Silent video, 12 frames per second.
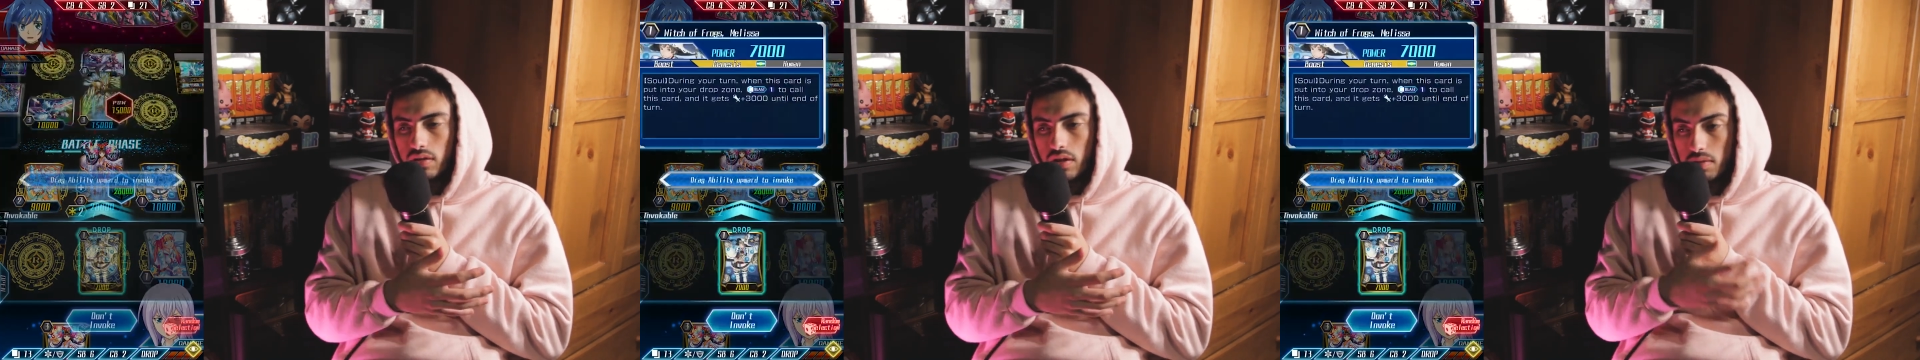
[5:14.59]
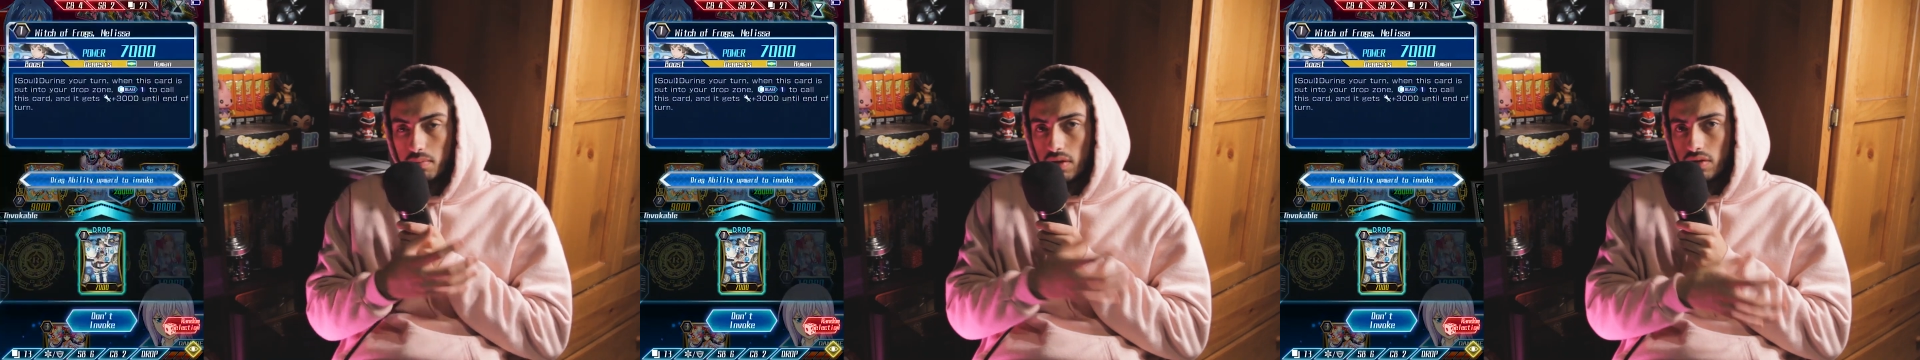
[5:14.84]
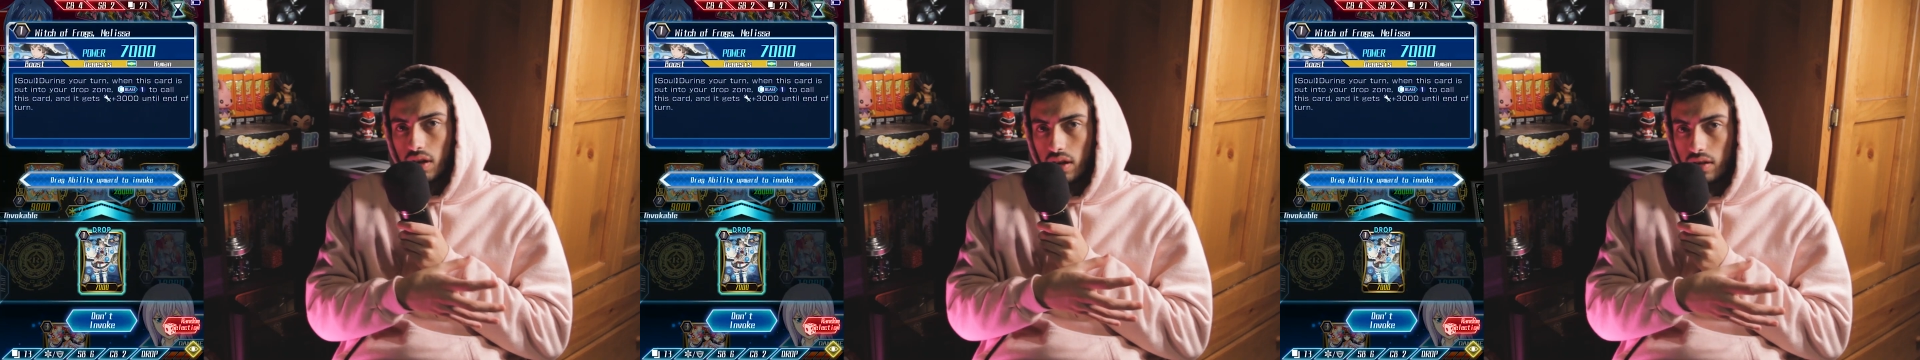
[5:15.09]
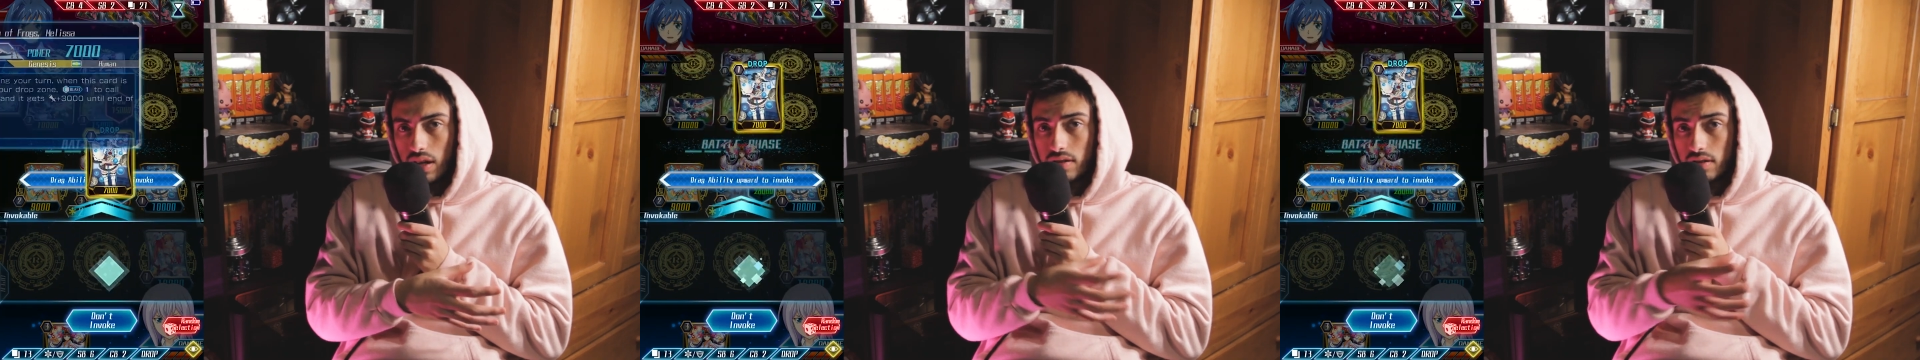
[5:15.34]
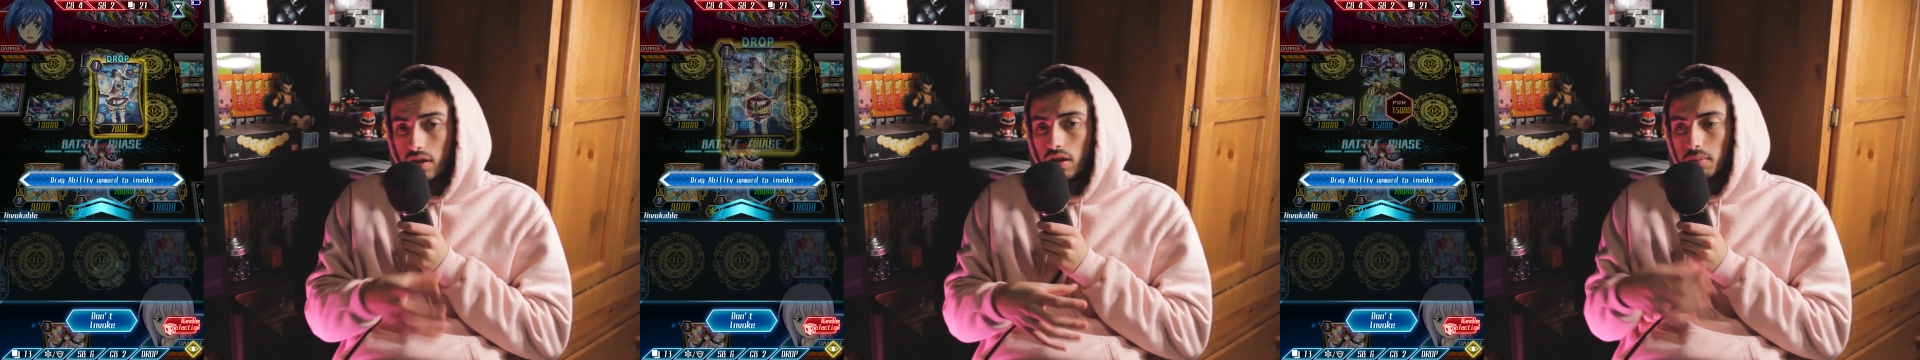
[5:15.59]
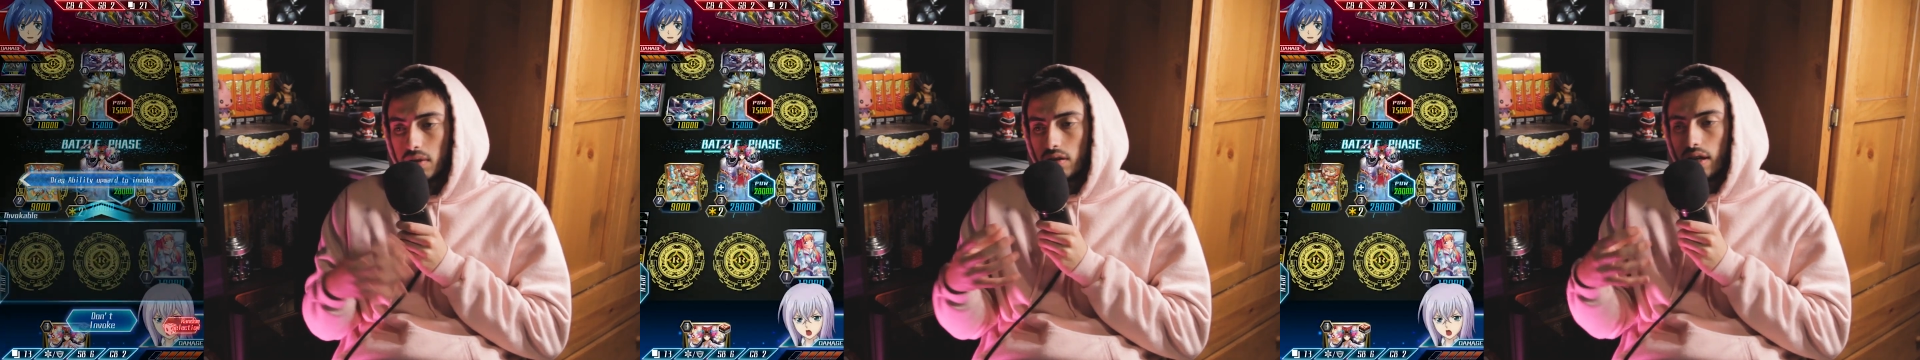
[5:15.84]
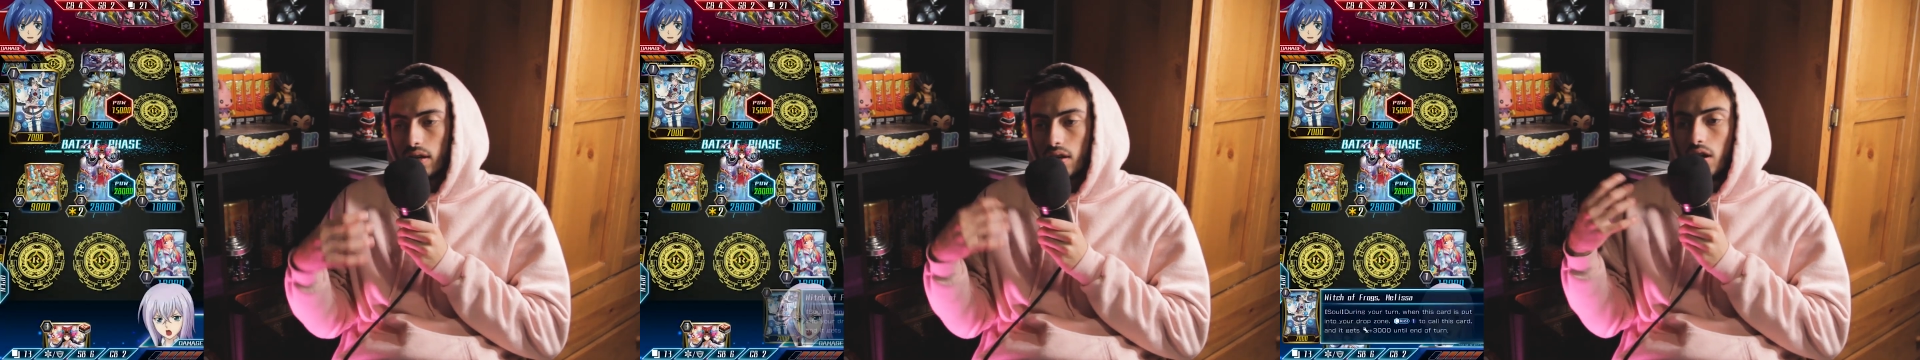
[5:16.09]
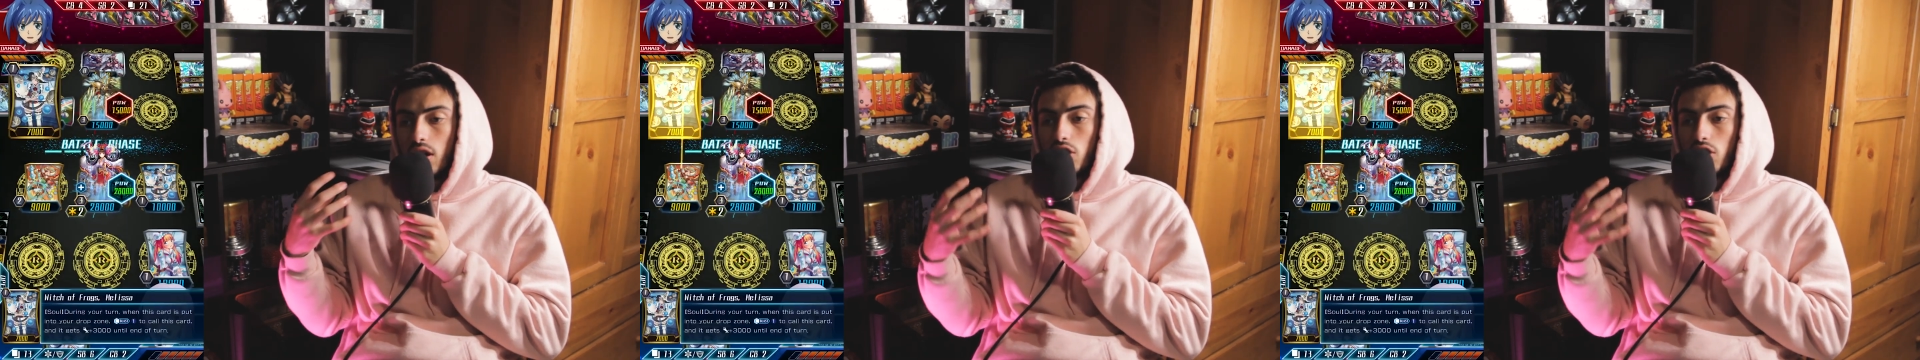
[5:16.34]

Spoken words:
because Mizuha is going to be like